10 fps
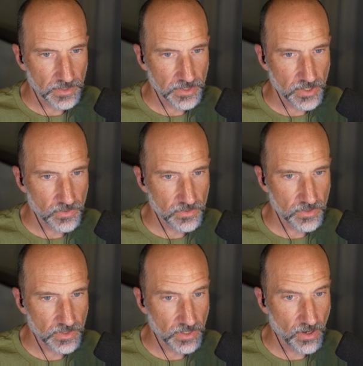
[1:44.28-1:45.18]
go
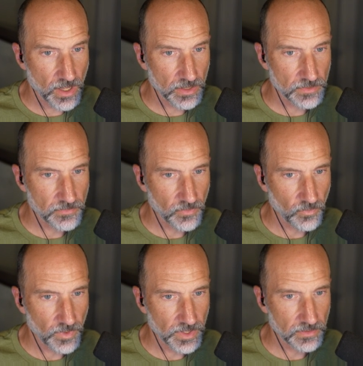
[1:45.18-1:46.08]
to the column
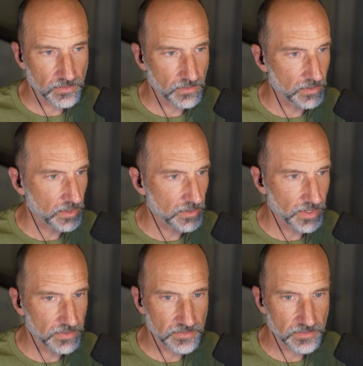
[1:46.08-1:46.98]

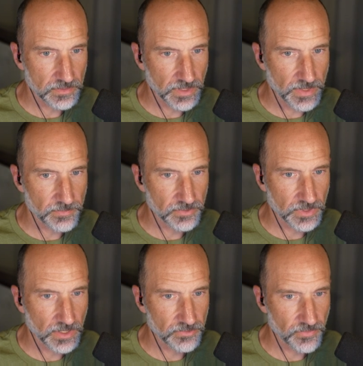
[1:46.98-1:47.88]
that's labeled
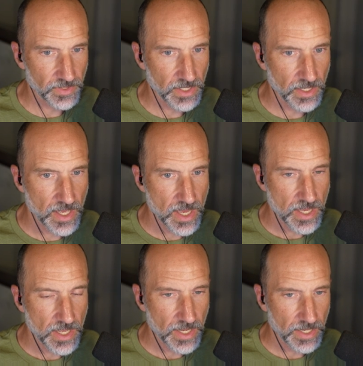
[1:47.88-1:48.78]
country.
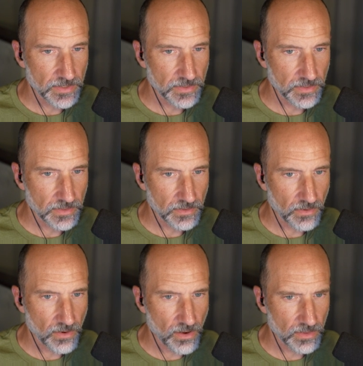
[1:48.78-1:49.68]
And
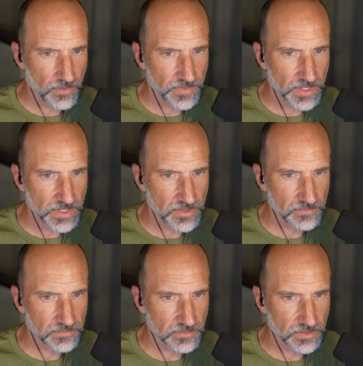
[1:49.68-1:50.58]
all of
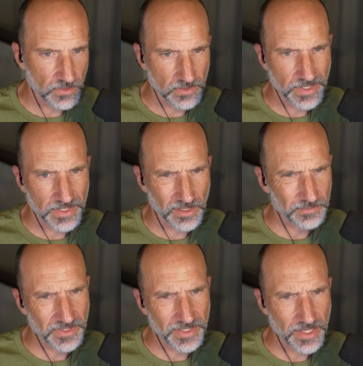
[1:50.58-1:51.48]
these little kind of
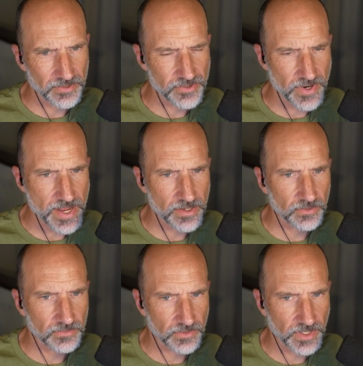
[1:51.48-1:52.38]
upside down
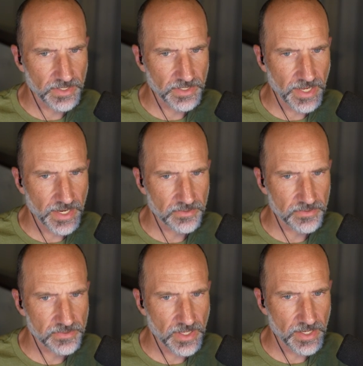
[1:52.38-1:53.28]
triangles are
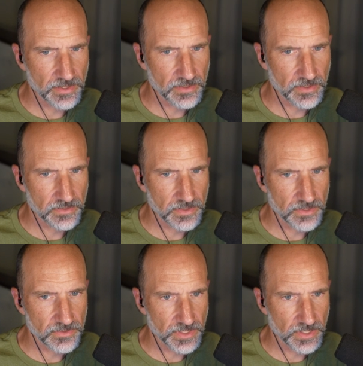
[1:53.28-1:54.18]
indicators that
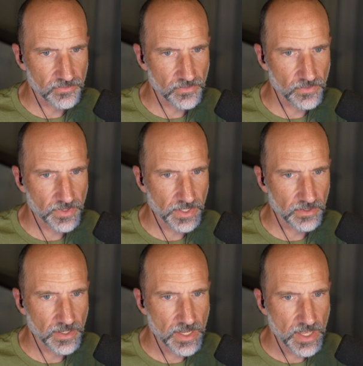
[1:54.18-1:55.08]
there's a control
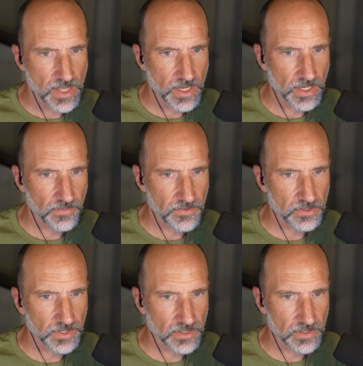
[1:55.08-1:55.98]
there. And if you
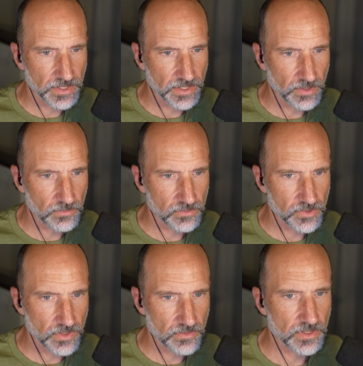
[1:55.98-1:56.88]
click on it, it will
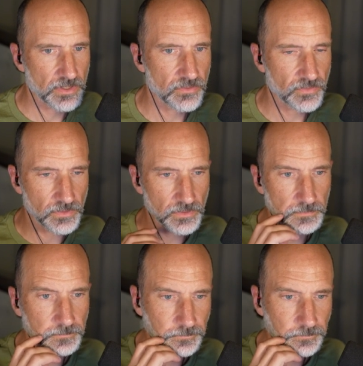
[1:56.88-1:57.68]
show the control.